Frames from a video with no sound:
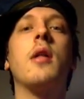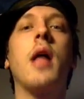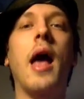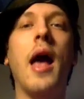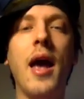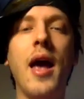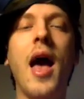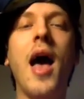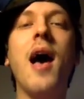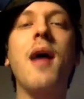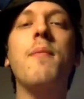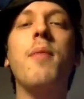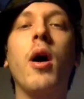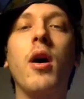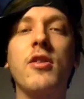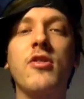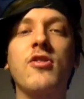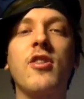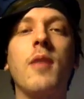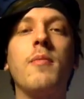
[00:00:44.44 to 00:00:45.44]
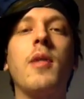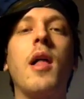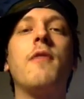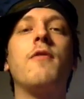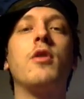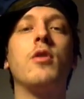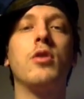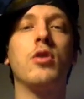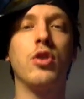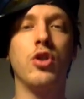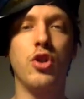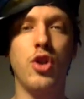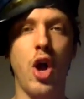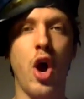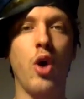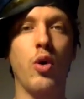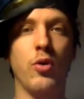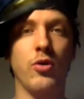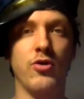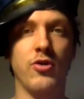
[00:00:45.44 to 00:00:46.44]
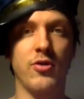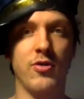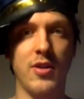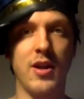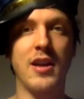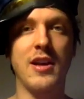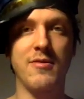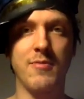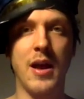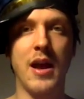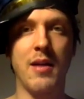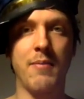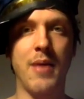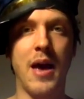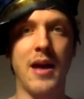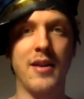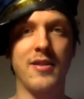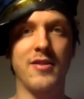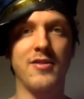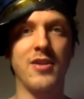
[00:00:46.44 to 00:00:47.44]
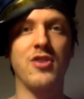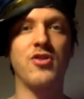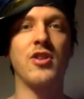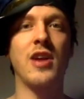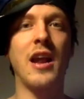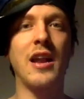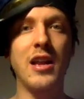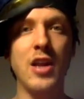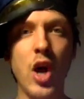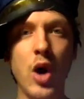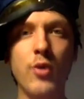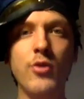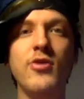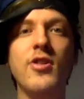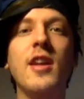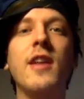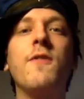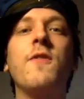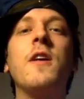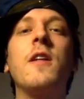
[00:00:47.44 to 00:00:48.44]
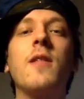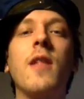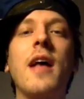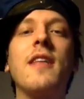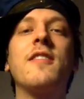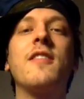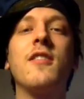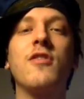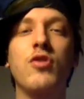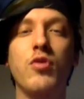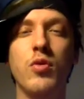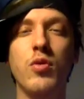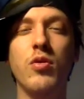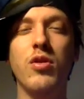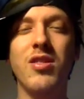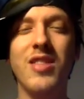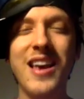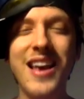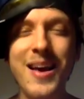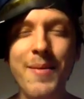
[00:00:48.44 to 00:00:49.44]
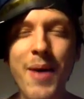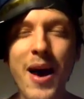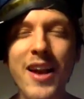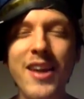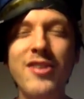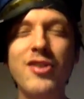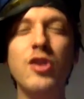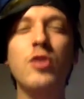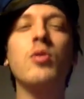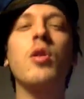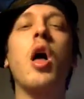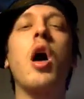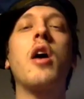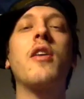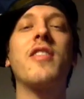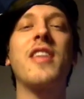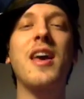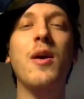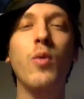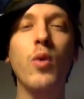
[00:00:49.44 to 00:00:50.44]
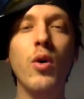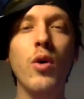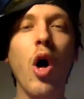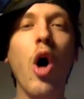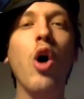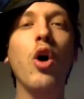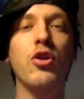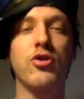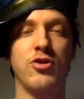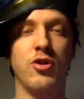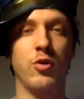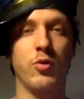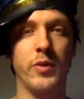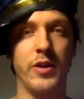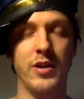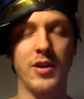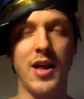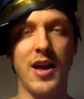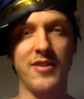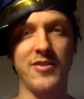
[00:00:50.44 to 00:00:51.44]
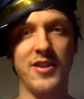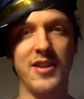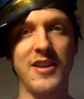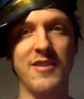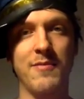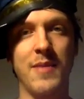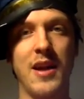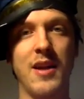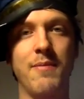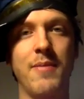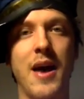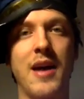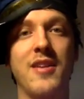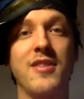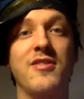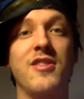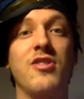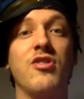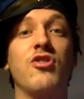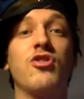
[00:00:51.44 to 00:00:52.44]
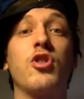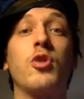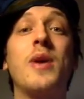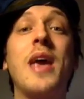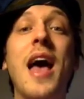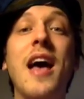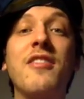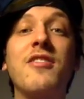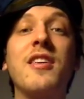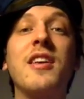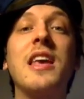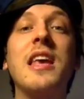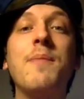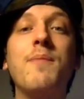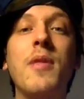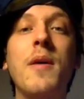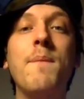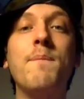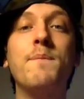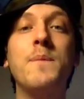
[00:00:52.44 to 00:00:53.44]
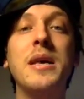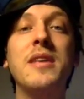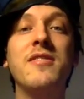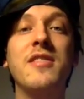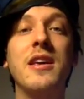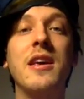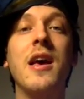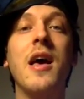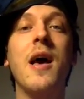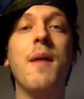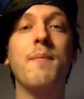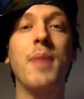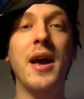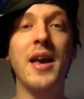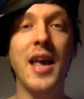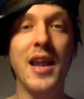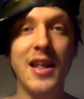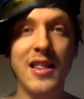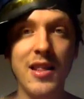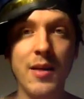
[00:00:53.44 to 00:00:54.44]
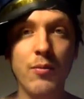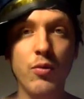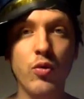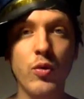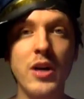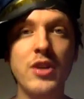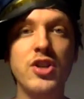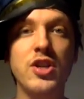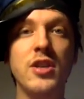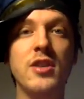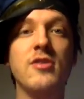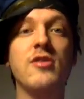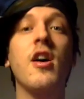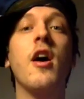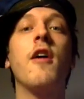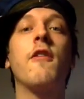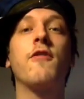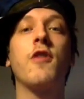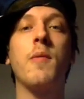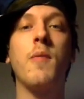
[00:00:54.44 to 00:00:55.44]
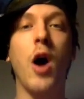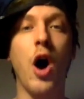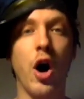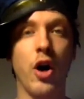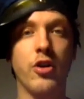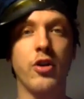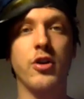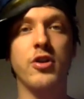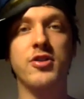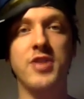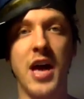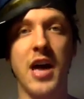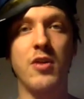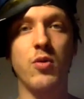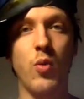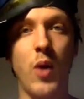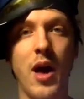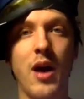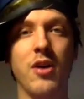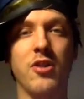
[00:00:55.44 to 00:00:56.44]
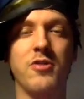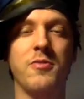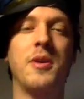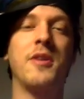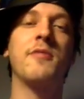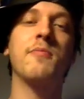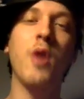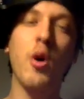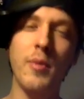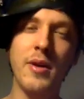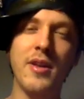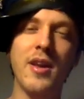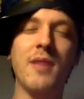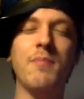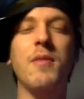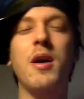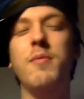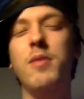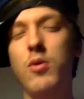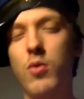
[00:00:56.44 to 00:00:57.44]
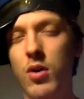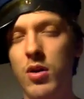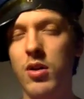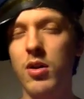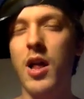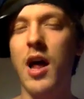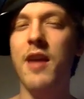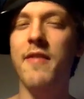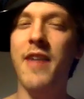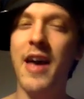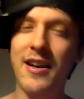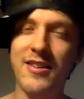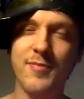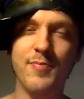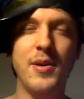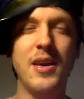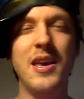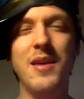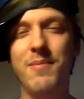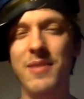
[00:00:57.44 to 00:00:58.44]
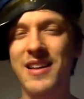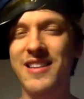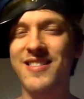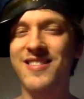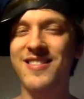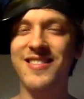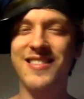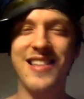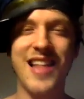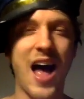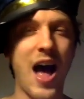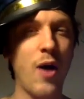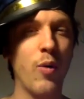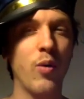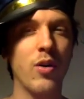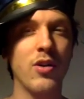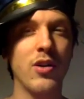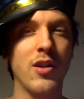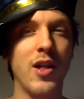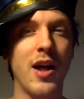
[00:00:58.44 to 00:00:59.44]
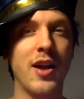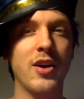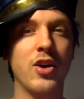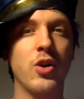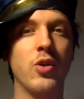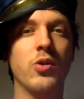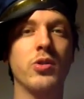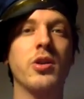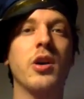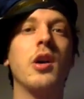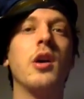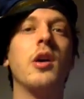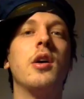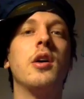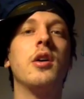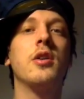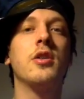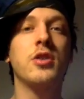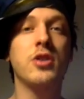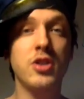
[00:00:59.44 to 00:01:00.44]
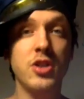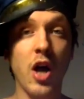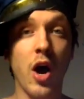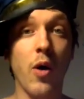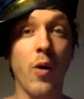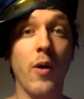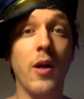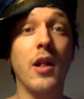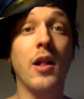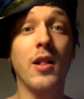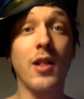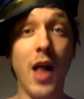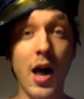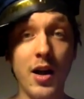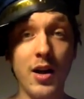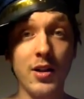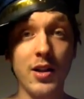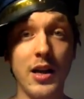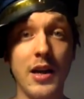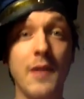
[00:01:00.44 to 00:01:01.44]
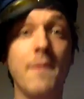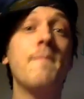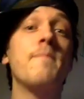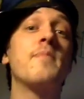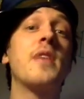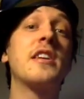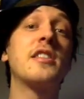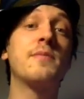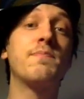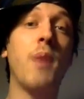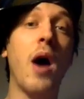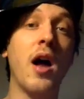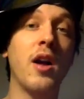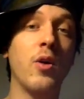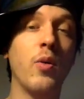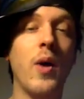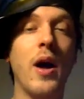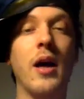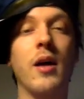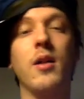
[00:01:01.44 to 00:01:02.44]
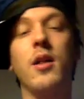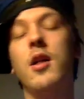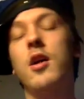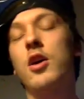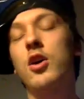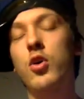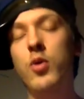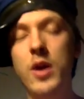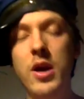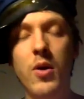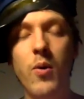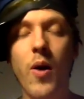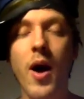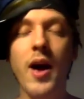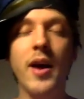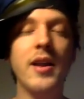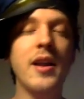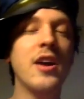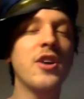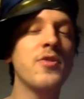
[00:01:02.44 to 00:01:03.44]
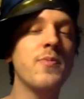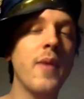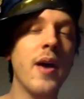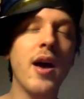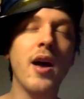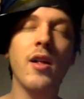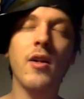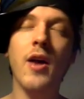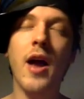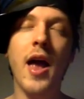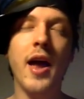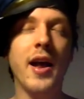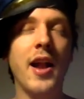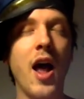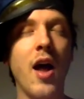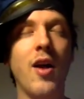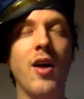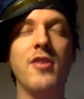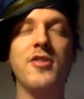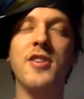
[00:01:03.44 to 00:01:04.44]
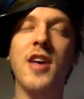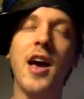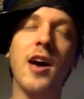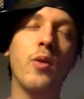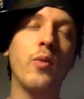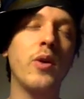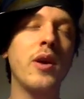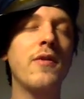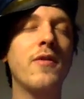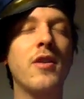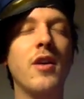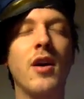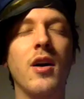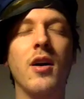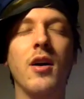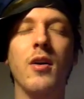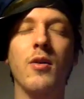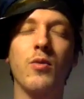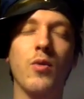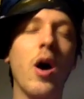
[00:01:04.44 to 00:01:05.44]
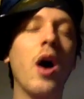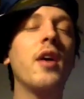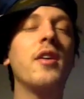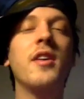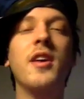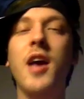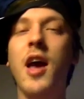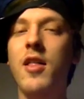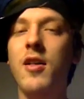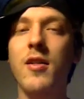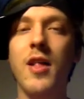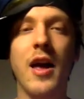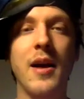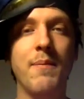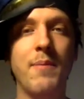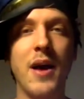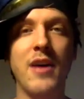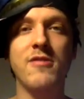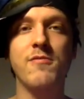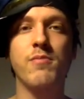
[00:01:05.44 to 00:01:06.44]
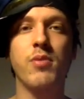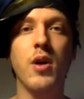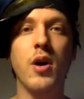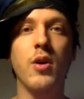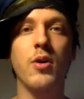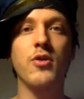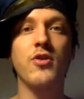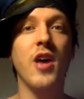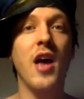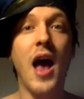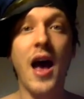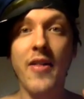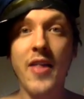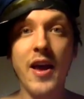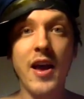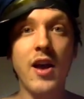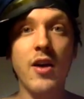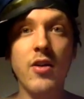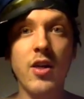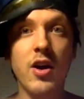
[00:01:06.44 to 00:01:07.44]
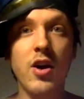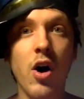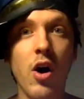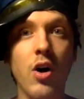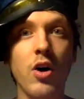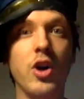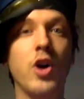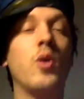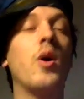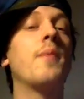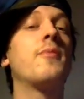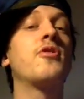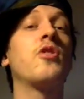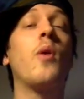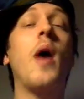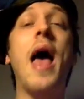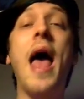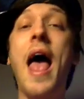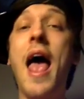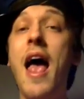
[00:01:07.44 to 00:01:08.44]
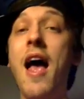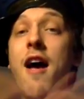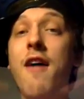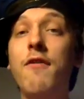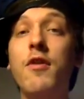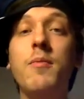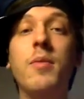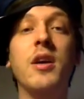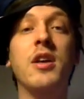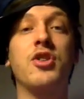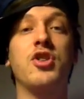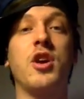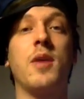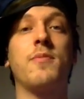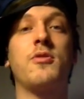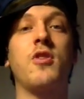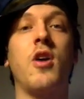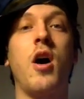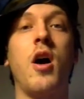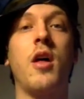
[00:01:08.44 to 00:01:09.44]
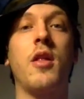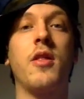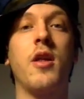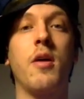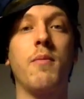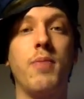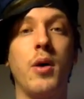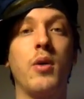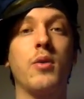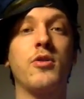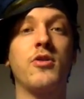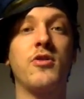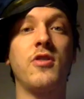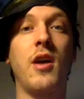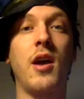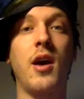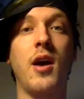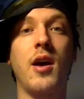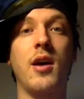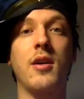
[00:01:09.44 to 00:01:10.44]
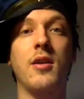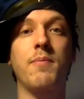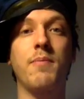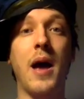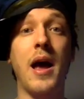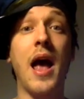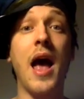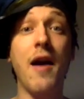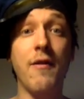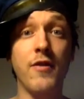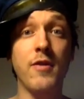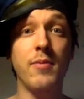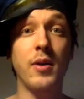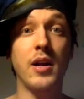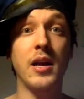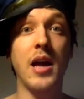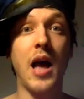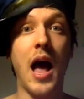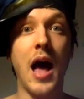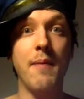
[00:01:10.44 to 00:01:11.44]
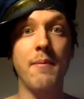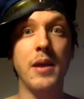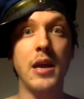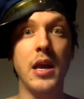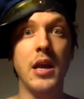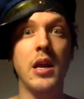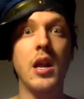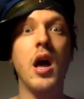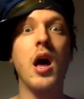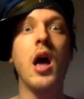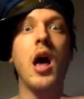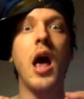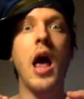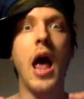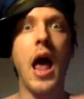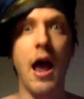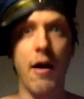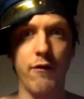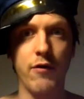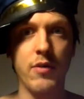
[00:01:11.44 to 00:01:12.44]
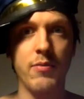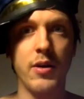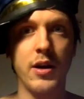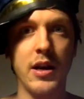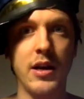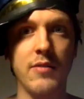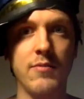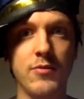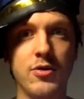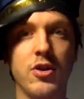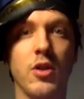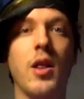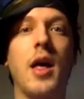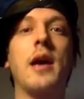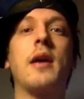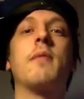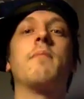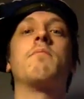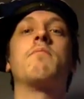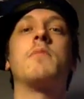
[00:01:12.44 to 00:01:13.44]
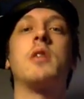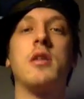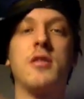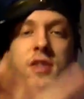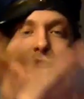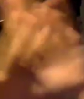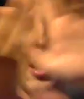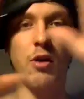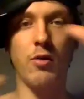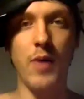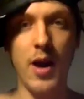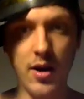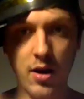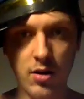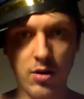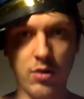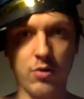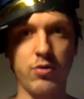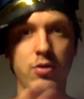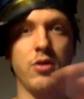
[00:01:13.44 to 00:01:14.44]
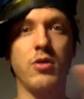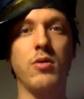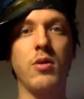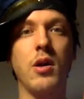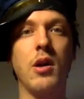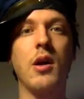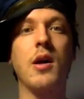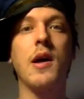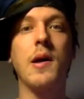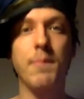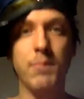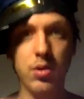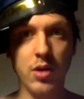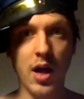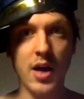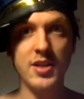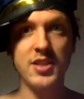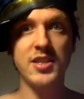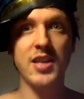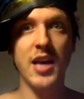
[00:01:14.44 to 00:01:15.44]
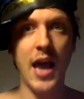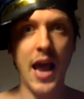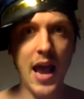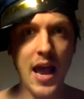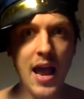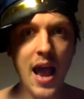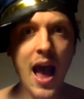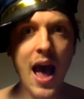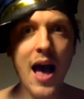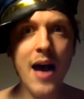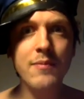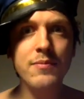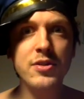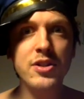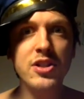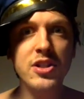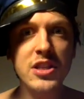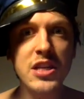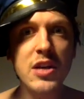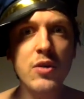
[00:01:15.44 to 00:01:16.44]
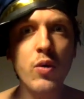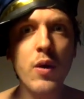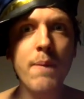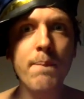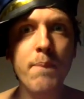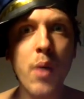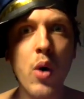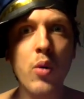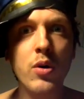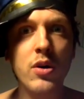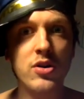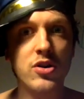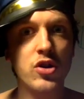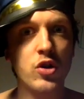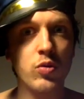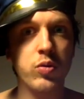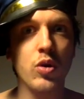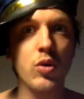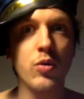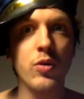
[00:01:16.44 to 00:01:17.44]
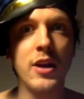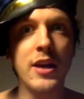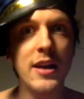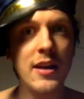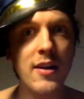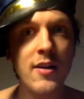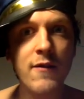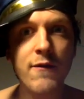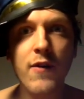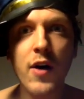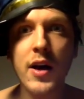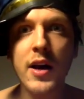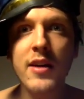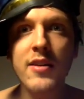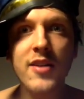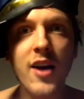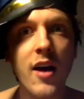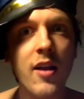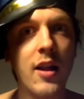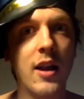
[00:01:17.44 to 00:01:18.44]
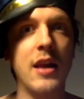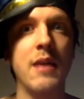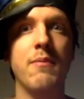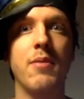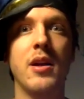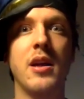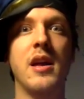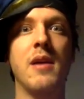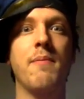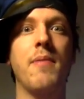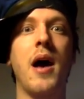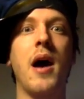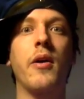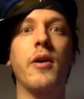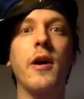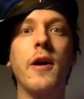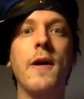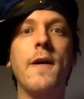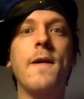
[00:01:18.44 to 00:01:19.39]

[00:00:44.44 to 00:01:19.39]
Ahab, on some level, knows that he's made a bad decision. And he knows that if he lets his crew think about it too long, they will also realize that he's made a bad decision. So he has to keep them busy by getting them riches from other dead whales. Because Moby Dick may be worth a lot of XP, but he's not worth a lot of gold. So, luckily, they spot a whale. Queequeg and Ishmael are hanging out on deck, weaving a rug together like best bros, and they hear the call go up. So everybody jumps on their boats. And by everybody, I mean everybody. So like the entire regular crew, plus Ahab's secret bonus crew that he didn't fucking tell anybody about.